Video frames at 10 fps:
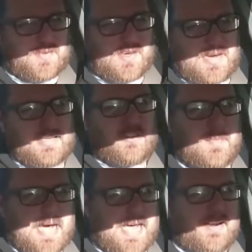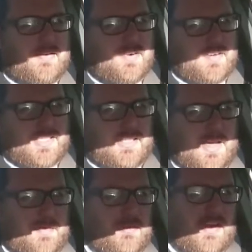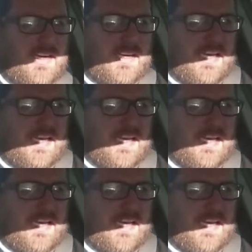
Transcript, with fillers: So not too bad, and she's up and running